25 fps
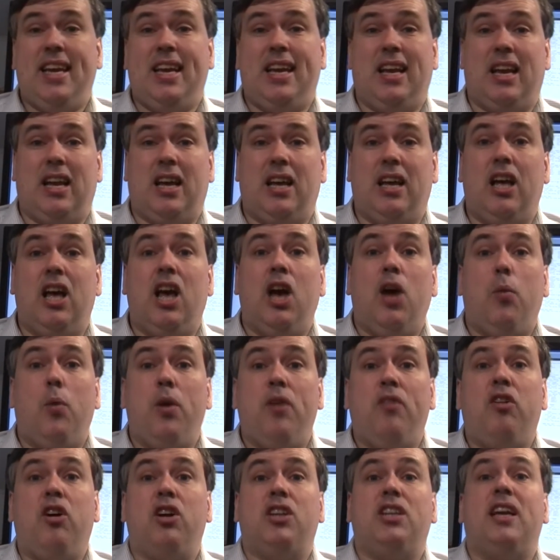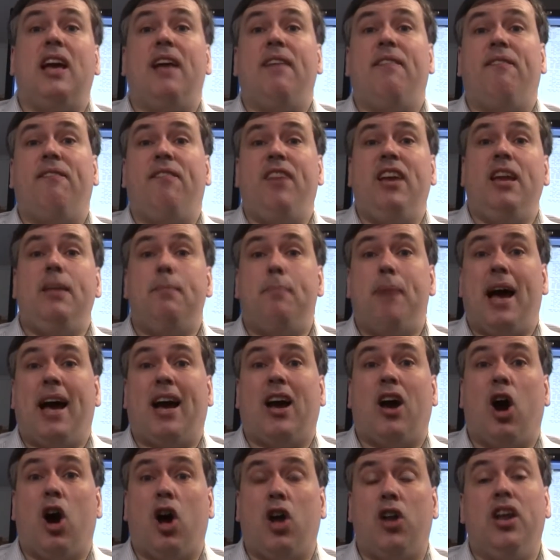And in particular, we've got to get
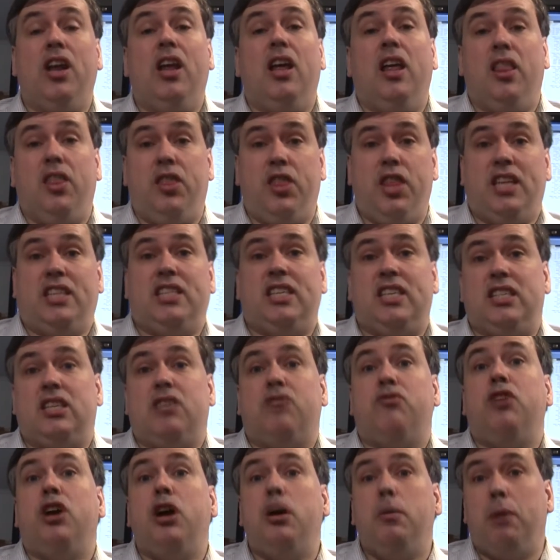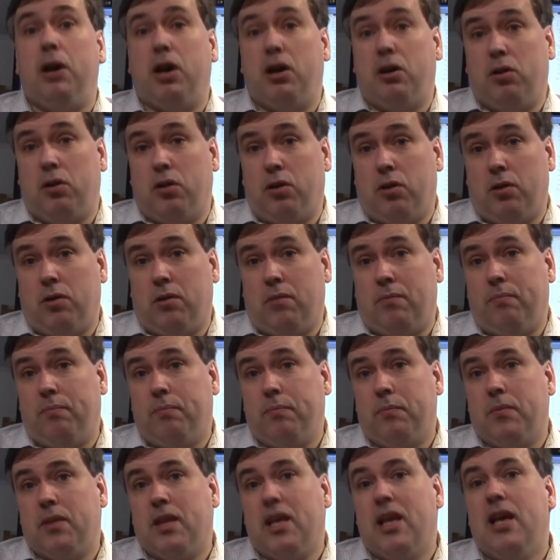feedback on this is a
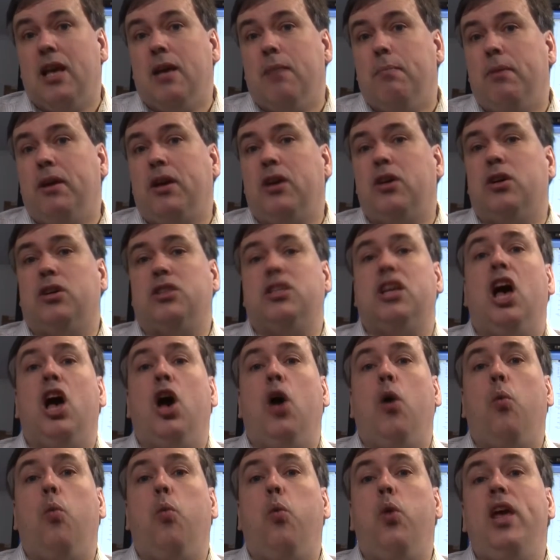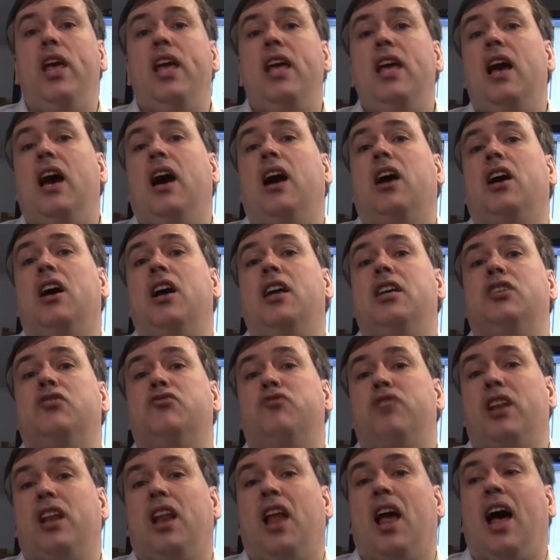robocall, because
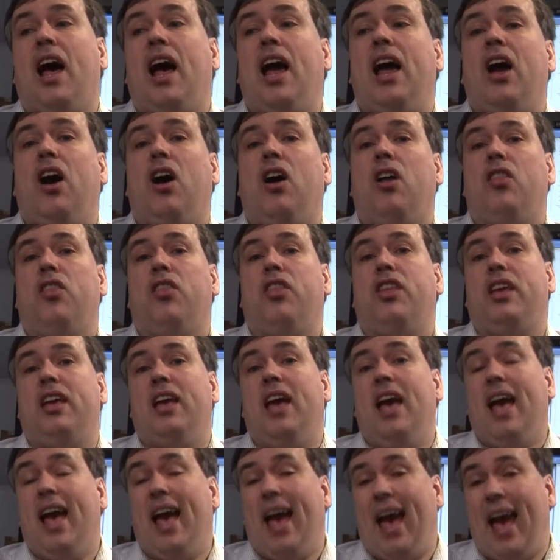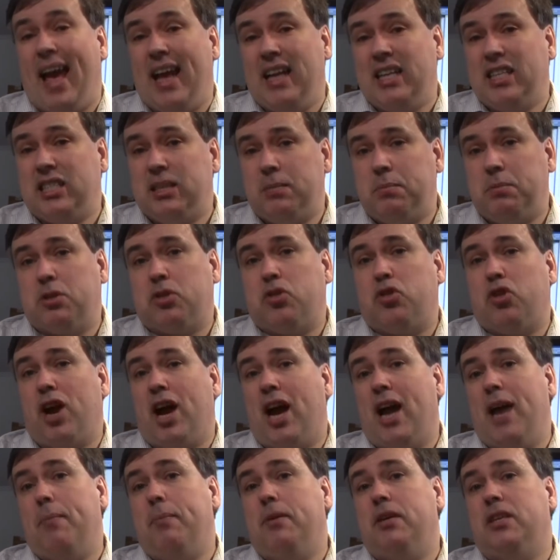we are going to rely on the
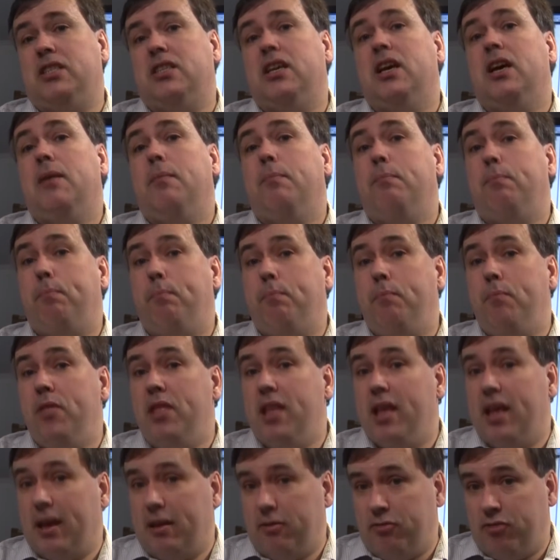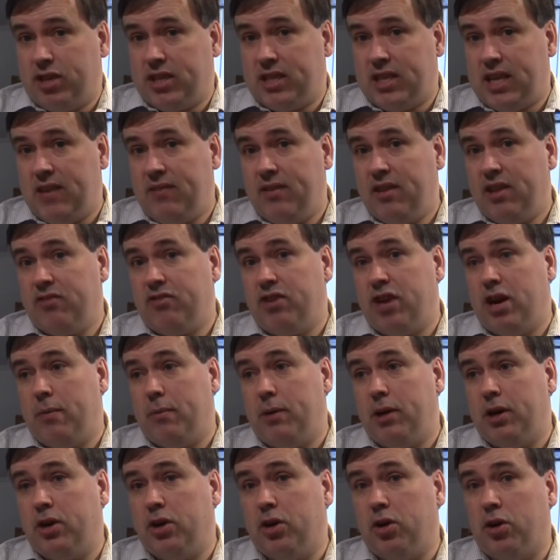end subscriber's
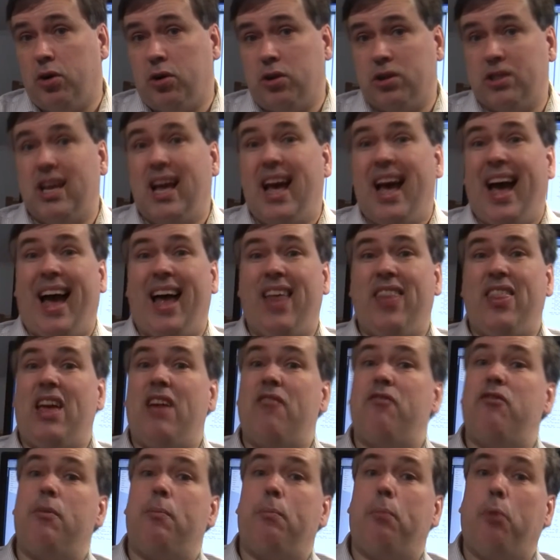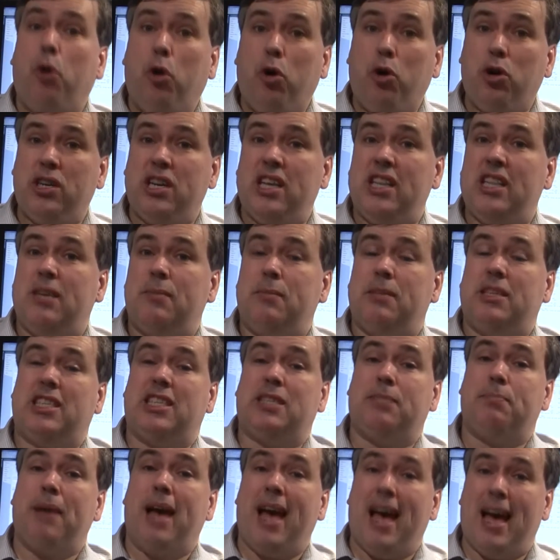receiving the robocalls and then
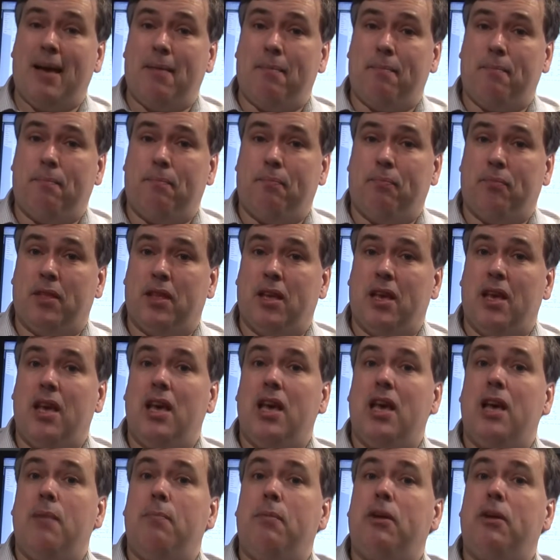reporting them as spam,